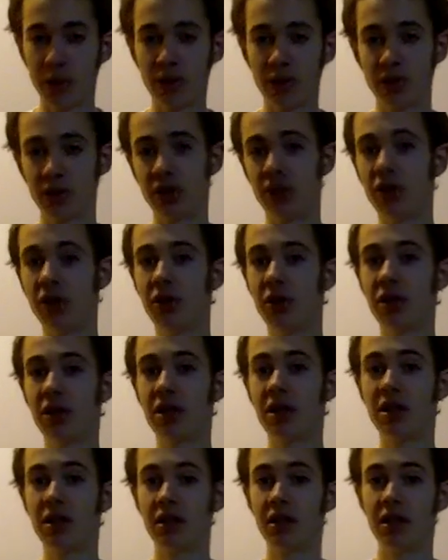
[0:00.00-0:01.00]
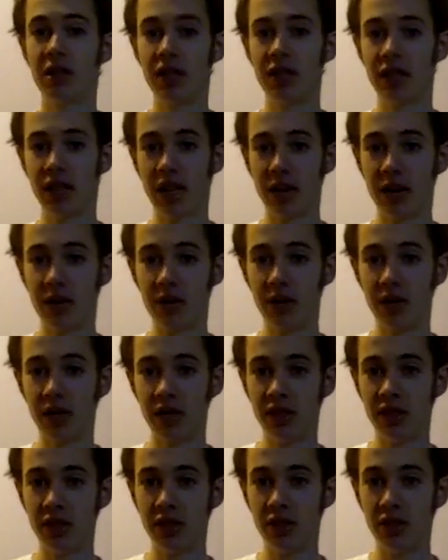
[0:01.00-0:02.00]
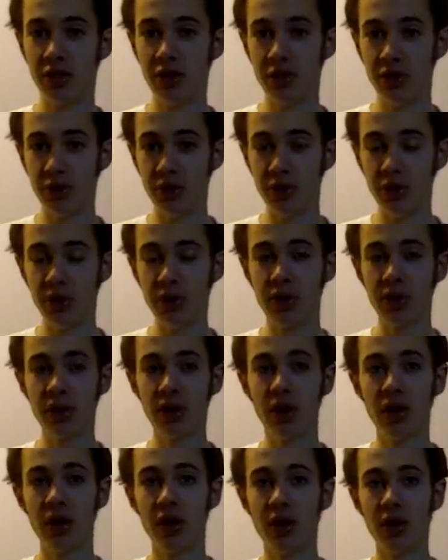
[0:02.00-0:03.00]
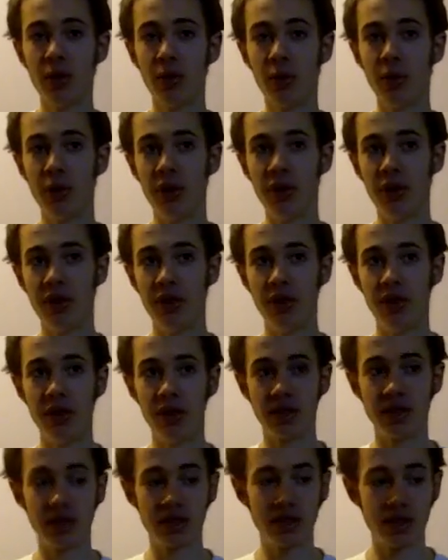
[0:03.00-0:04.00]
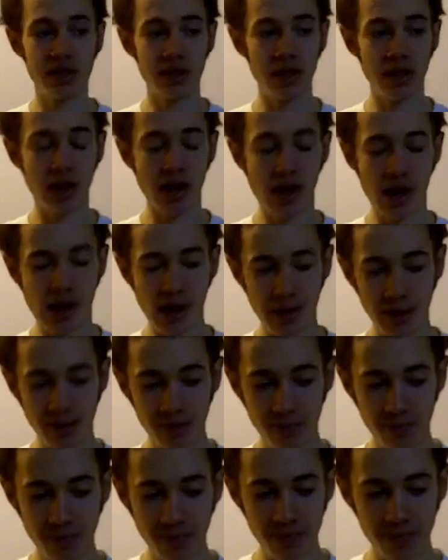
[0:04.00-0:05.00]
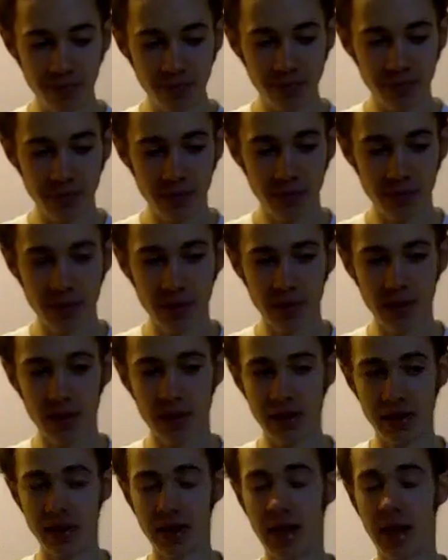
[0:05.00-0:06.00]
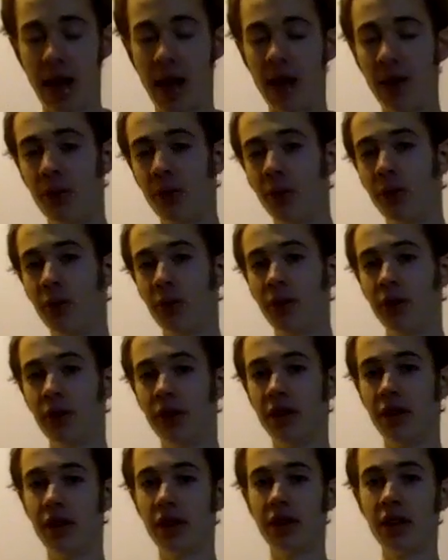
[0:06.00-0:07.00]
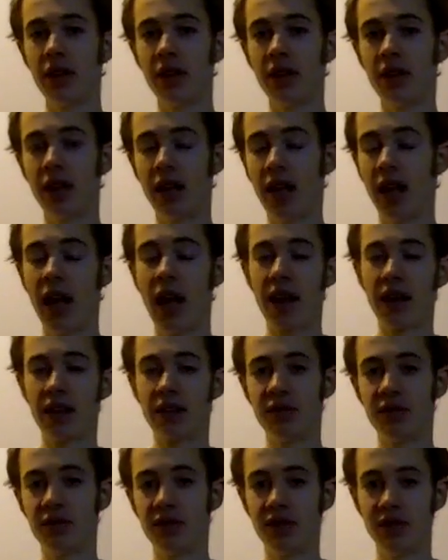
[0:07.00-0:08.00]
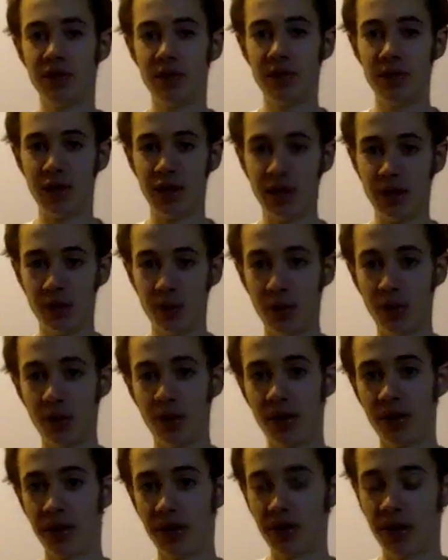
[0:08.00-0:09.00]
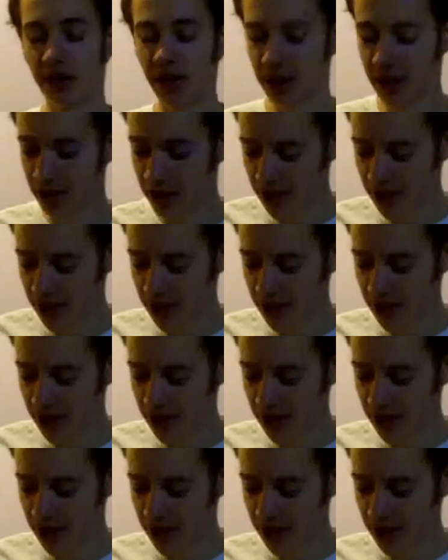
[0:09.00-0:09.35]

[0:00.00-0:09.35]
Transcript: personal healing that we need to do with this um, this outward activism in the world